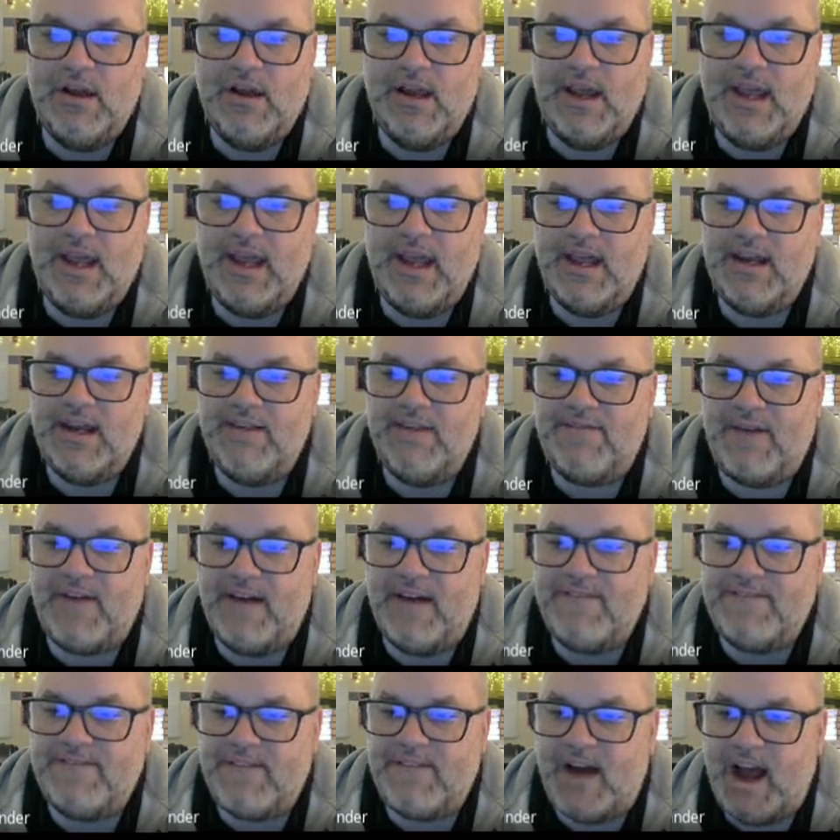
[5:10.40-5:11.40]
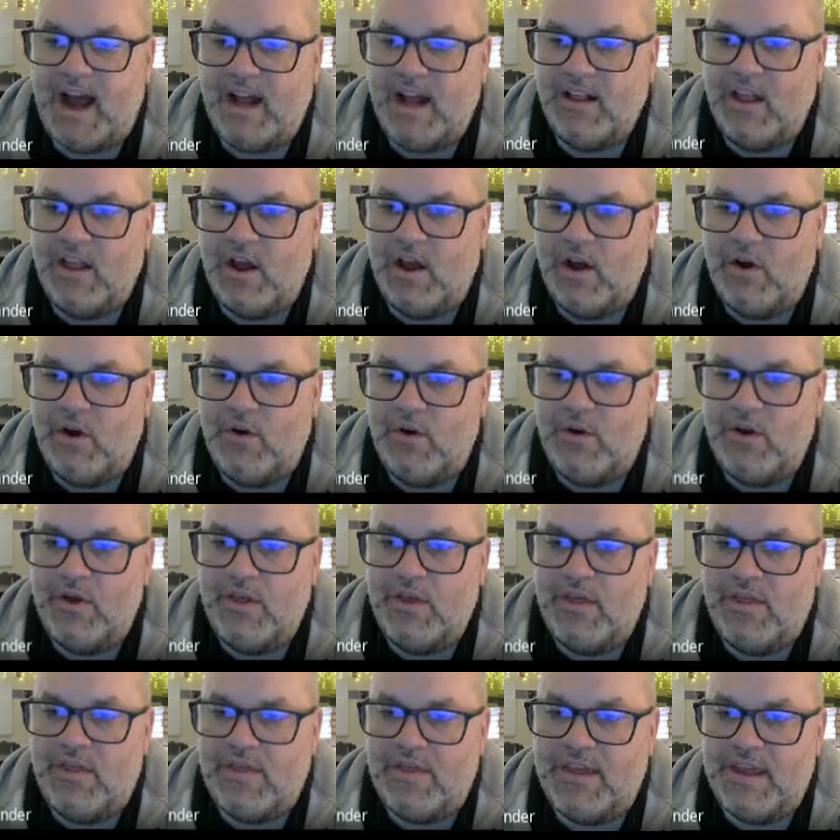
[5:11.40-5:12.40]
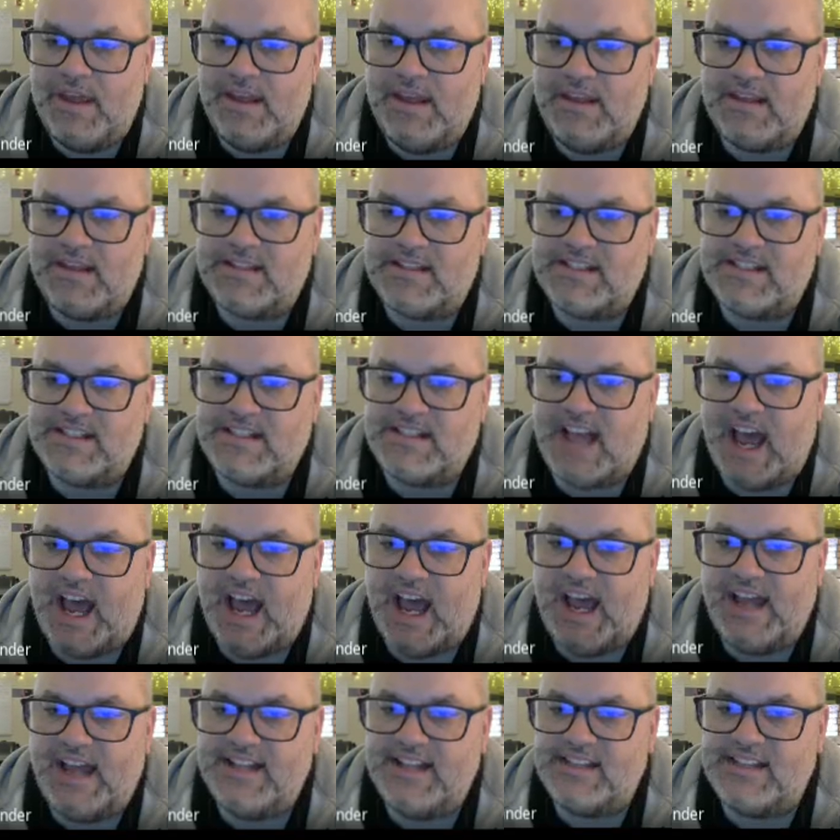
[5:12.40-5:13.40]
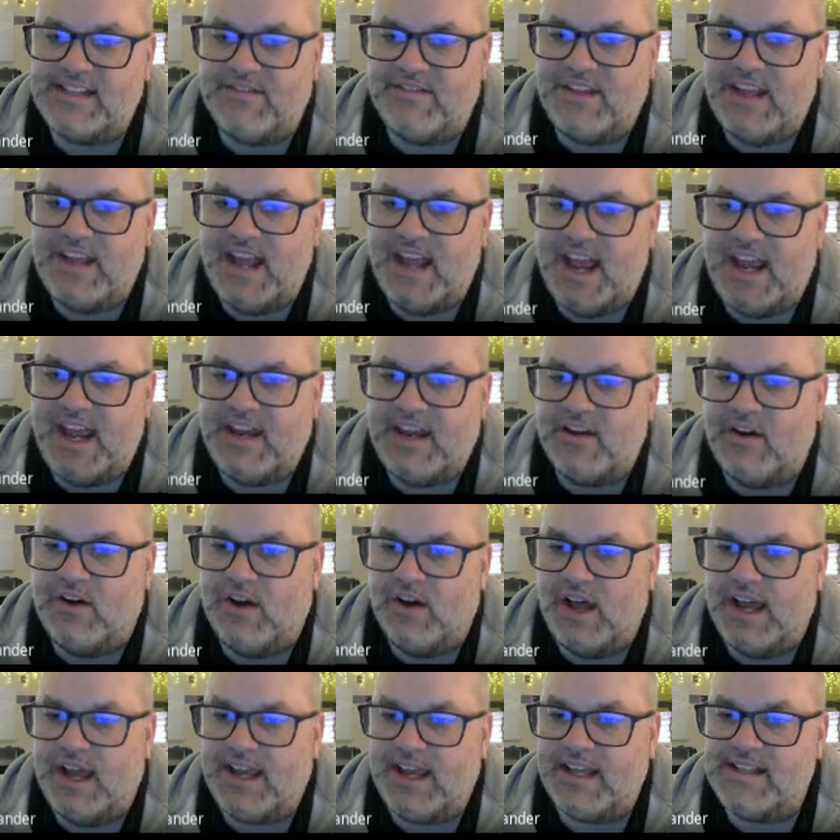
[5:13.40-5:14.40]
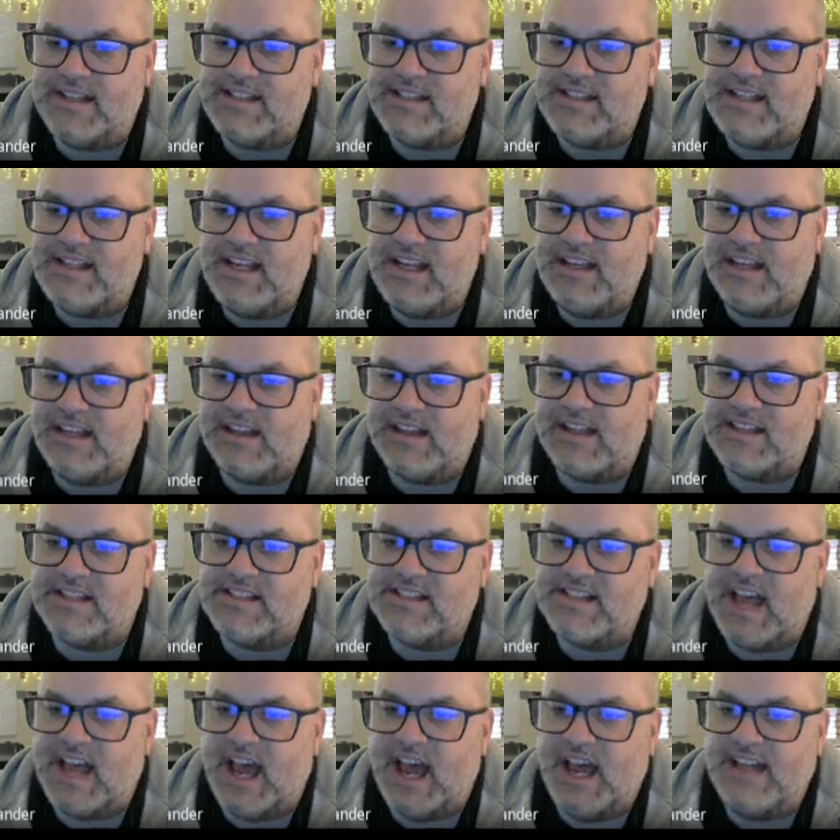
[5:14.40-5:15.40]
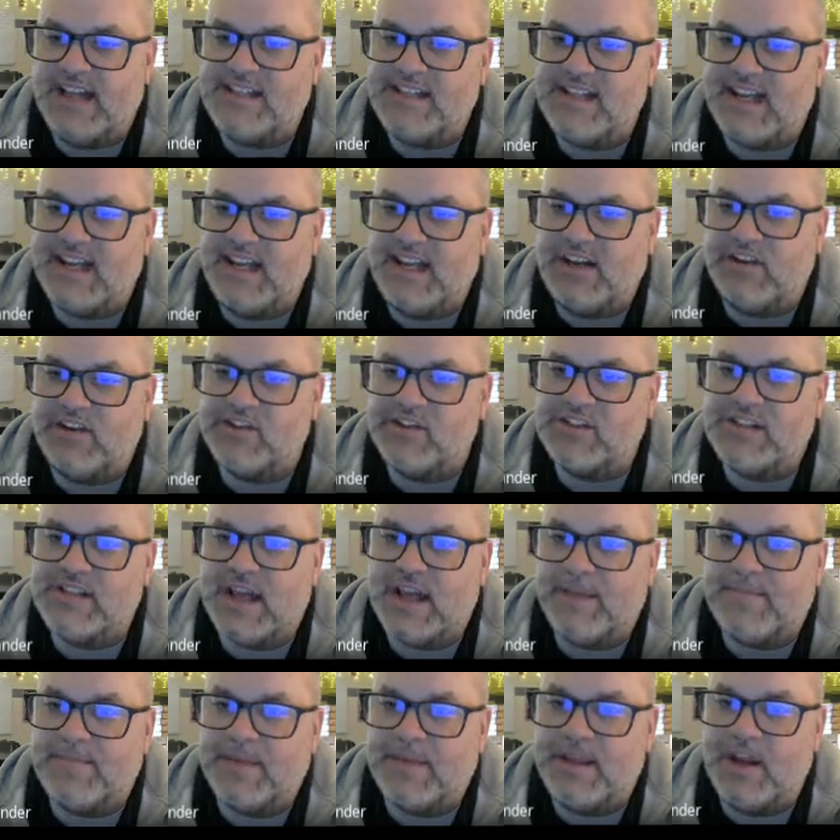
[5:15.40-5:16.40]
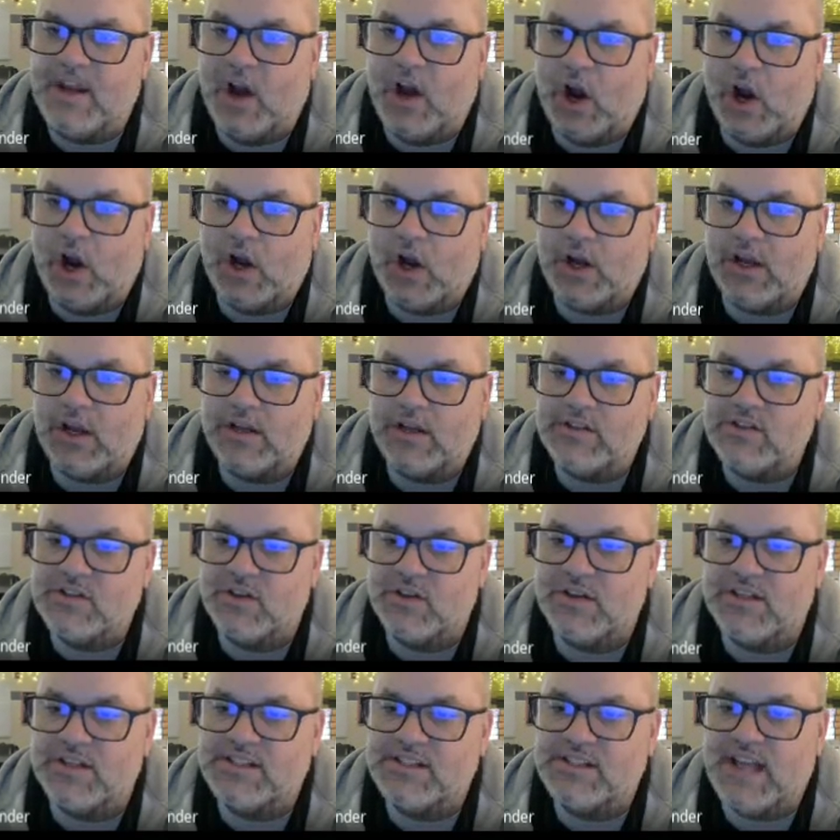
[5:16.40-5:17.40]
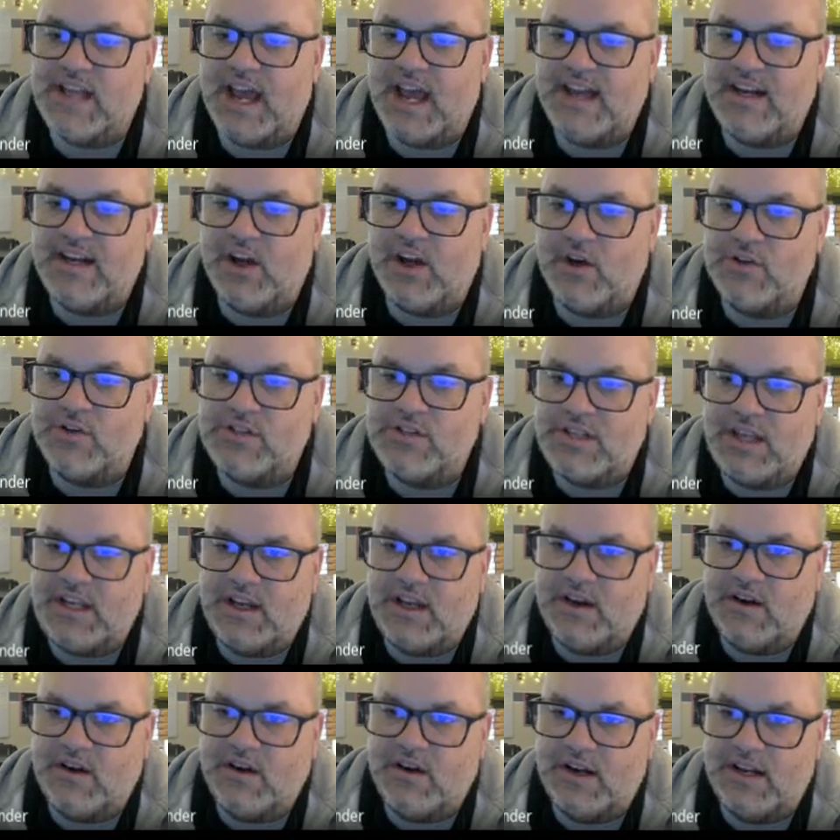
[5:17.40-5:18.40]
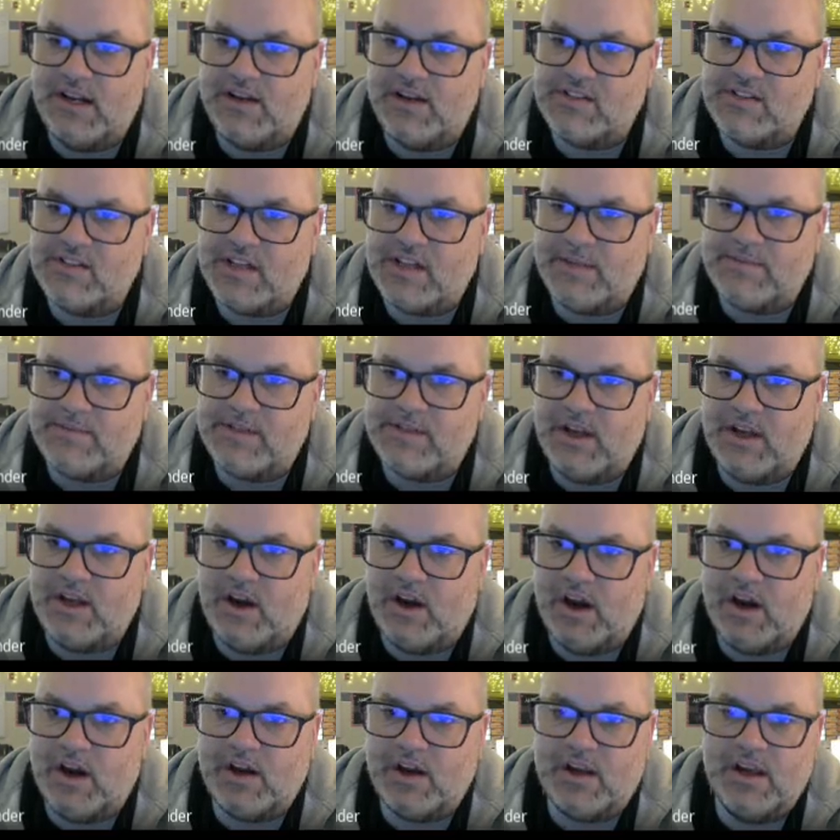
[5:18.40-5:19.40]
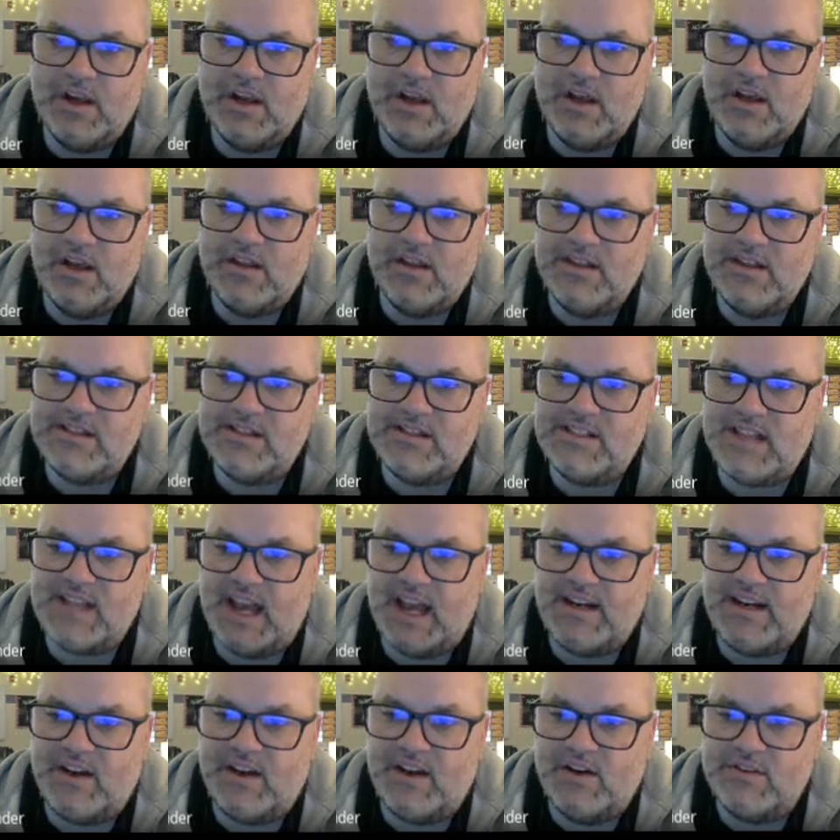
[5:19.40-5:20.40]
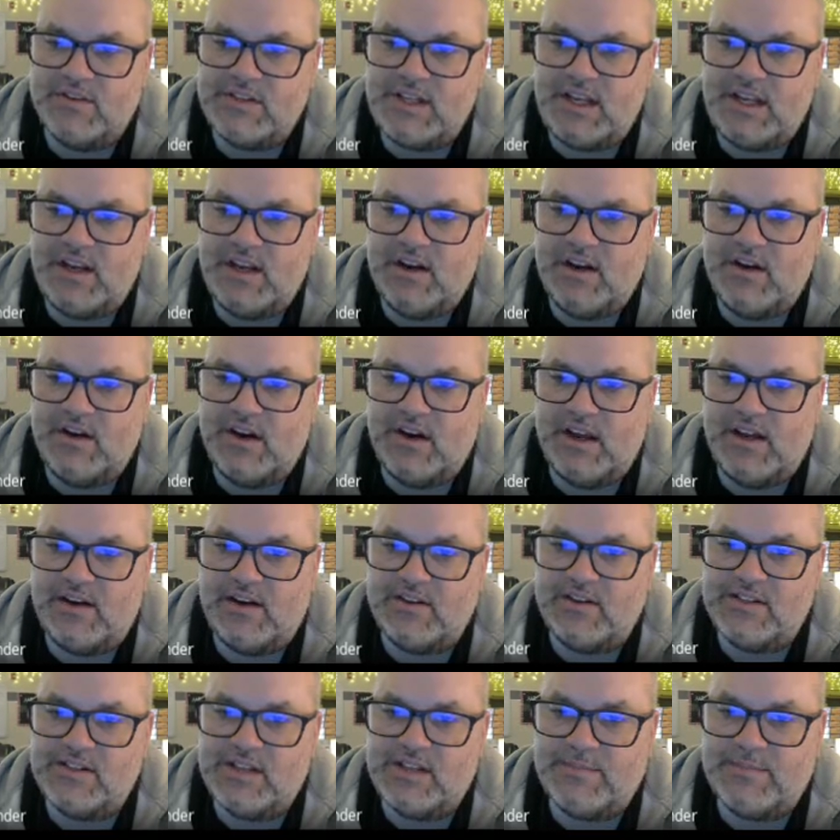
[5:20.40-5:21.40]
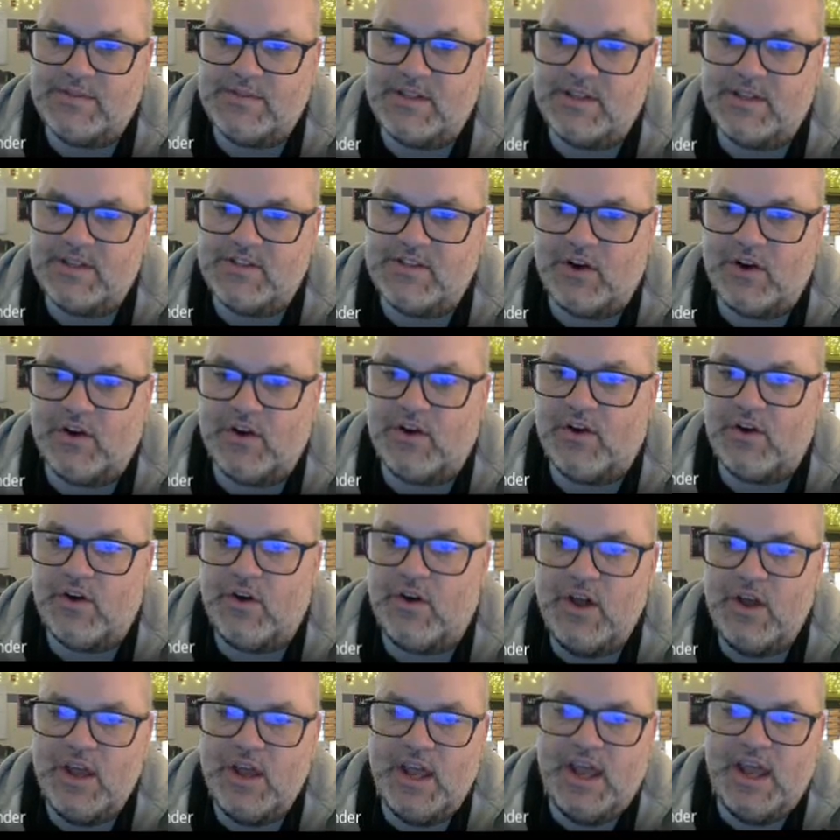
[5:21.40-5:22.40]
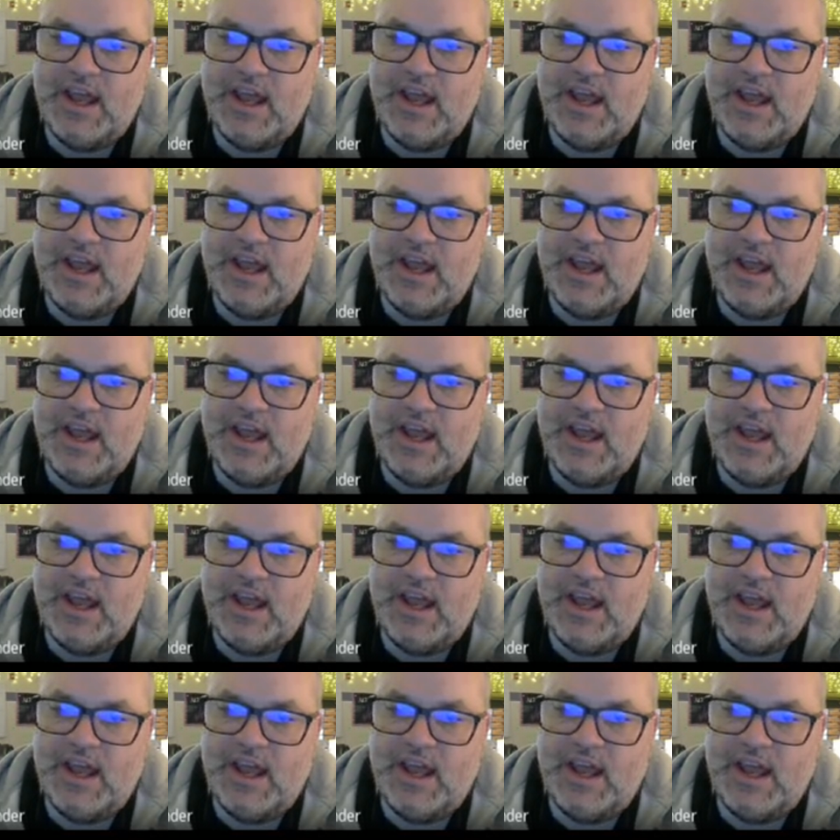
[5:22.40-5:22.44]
And if I follow the sides of the angle, I can see that the sides intercept the arc. So this side goes here, intercepts the arc. This side goes here, intercepts the circle.